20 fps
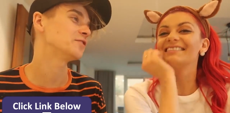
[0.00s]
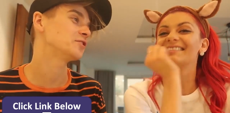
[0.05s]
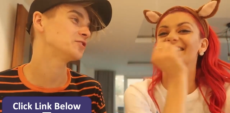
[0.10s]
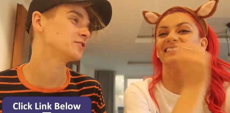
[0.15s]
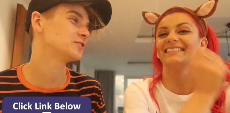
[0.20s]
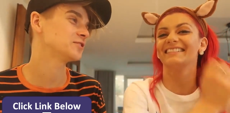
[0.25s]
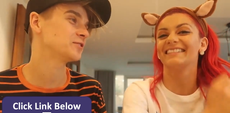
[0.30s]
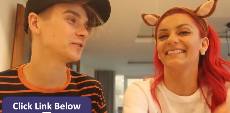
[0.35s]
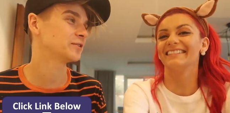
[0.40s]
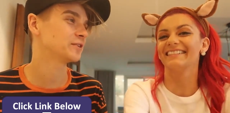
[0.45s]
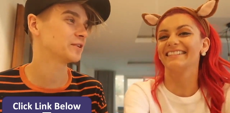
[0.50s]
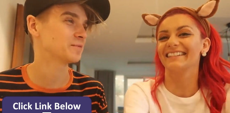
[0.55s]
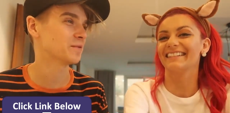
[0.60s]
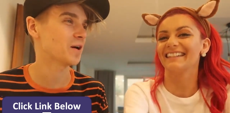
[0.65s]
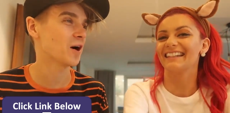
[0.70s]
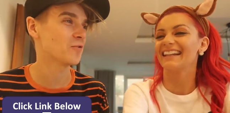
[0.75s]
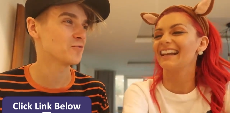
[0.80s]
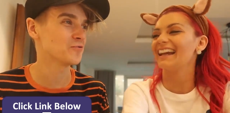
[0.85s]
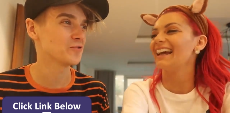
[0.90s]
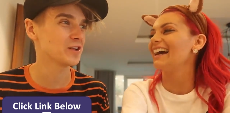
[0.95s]
Speaker 1: definition doing
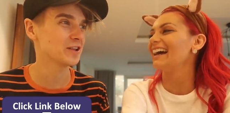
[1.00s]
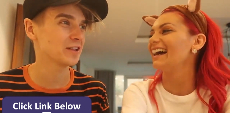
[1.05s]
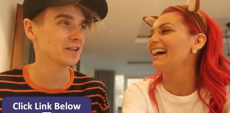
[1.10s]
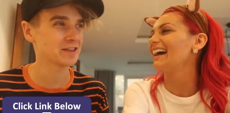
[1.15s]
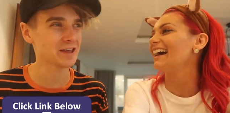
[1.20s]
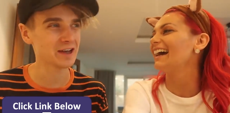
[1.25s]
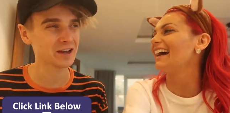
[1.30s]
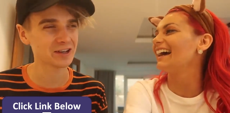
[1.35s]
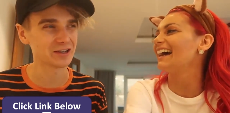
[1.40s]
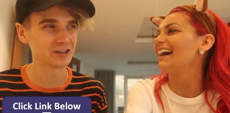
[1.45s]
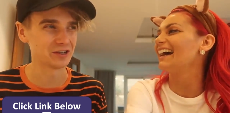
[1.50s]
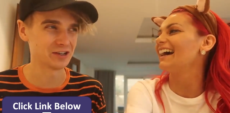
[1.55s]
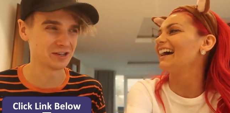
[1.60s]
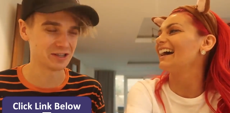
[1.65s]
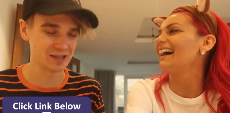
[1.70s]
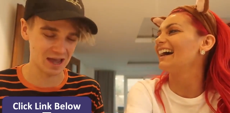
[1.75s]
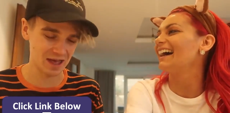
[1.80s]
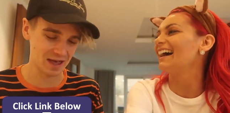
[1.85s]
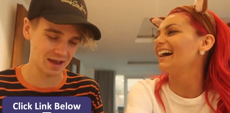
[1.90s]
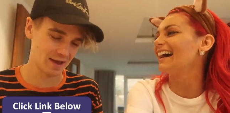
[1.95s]
them. Oh, really? They're
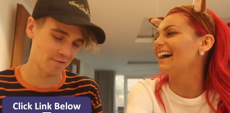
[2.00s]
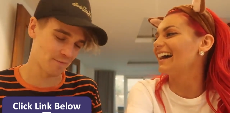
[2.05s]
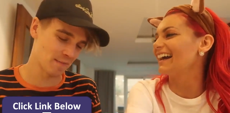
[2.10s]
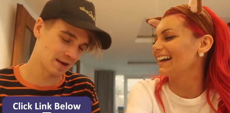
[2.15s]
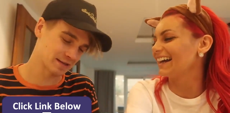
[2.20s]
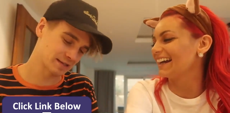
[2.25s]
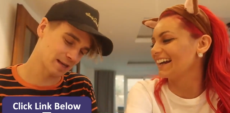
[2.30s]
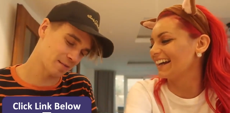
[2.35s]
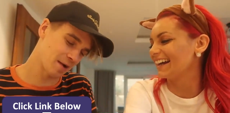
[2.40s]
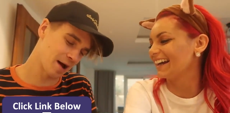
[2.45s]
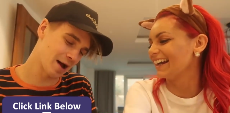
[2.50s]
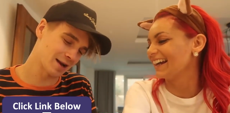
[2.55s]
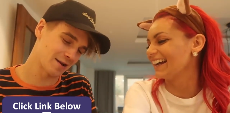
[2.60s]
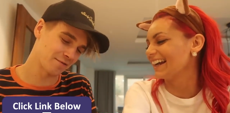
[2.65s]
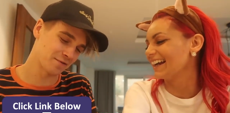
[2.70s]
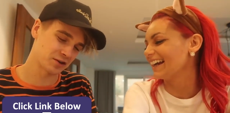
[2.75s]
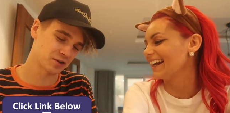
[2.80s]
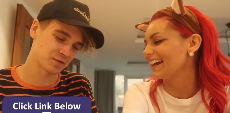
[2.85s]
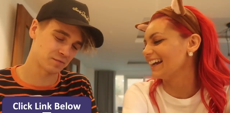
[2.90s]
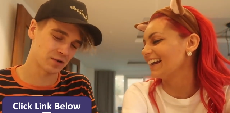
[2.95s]
good. Yeah, they mess up high
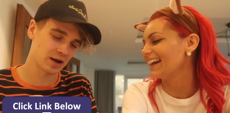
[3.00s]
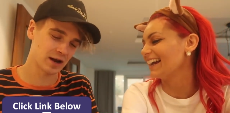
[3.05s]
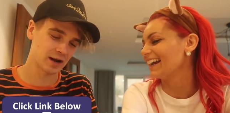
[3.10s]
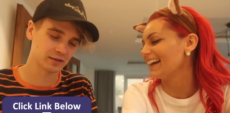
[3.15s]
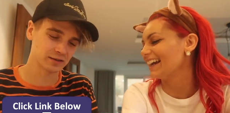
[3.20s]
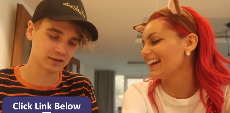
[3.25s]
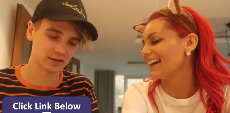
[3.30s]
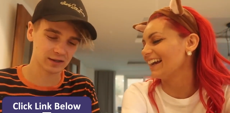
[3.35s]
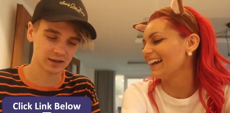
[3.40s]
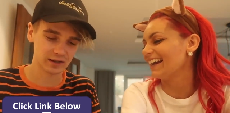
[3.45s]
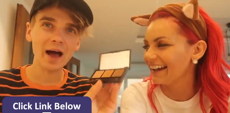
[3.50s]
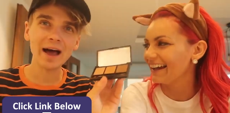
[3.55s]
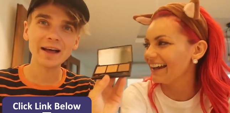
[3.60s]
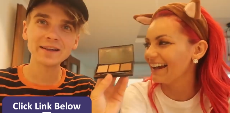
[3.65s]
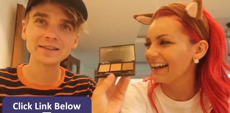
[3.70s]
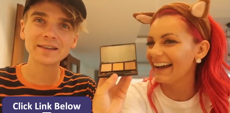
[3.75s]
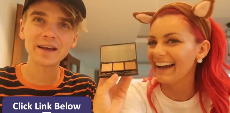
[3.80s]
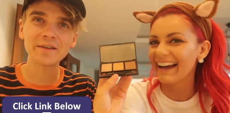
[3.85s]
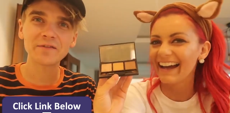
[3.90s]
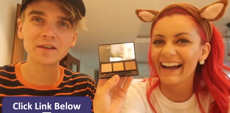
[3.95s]
definition brows.
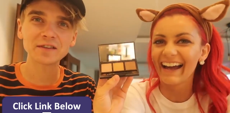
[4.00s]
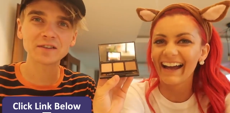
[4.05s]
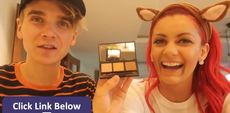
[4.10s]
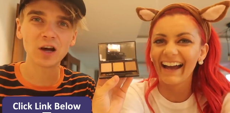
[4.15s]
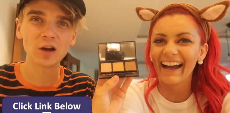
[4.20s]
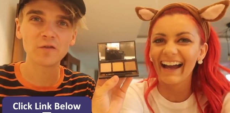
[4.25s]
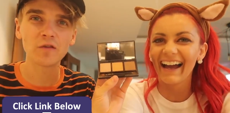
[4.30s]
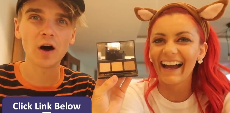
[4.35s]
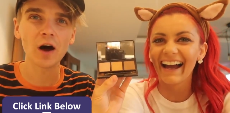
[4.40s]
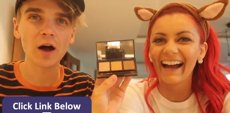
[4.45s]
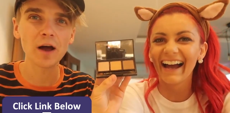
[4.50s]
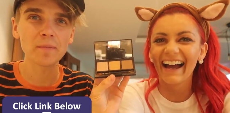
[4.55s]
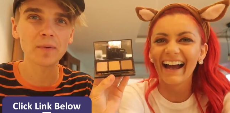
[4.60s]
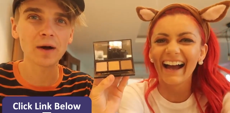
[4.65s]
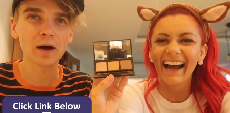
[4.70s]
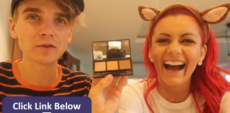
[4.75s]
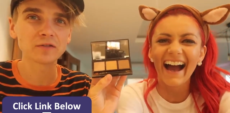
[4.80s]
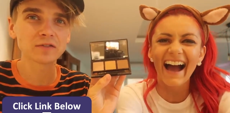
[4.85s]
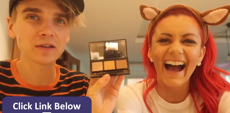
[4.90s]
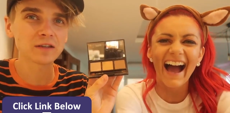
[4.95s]
As if that's colour for
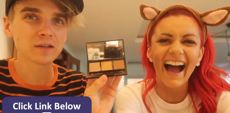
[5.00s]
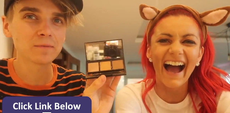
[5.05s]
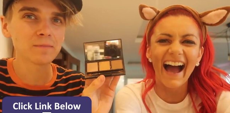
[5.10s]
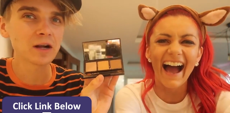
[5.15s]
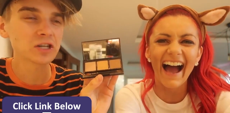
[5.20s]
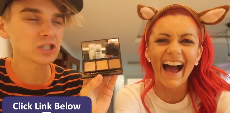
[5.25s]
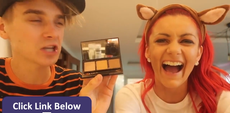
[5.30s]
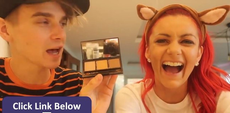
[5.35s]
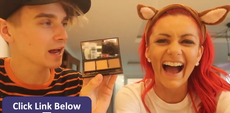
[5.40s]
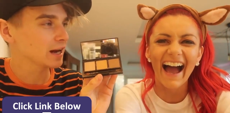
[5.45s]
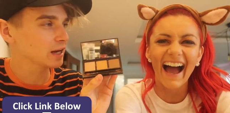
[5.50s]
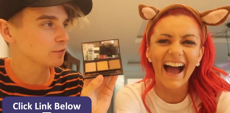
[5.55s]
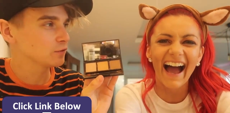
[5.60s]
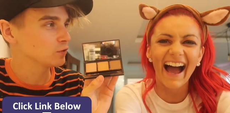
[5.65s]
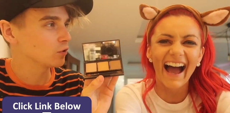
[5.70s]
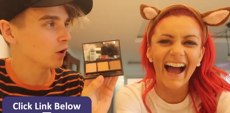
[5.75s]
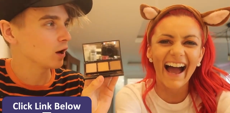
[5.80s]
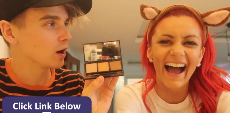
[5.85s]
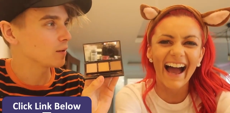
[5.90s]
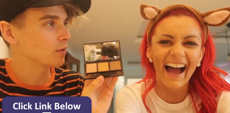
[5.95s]
eyebrows. Doesn't match any
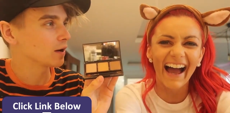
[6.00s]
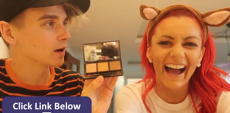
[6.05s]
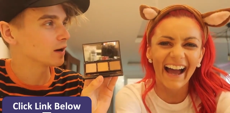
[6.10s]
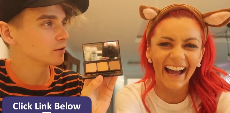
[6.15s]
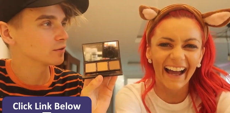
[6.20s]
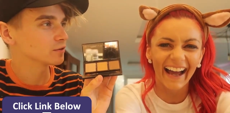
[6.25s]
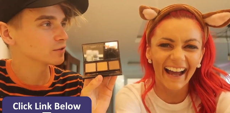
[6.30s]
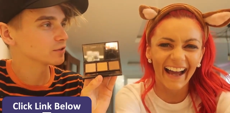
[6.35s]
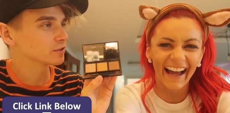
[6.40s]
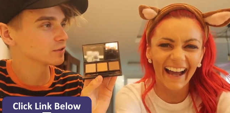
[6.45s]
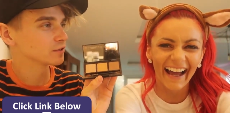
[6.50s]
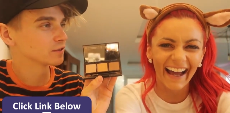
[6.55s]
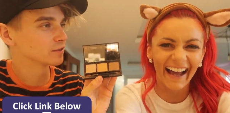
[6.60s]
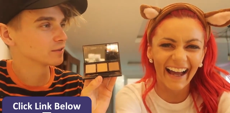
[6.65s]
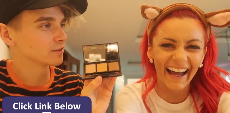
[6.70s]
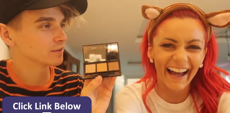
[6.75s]
of your eyebrows.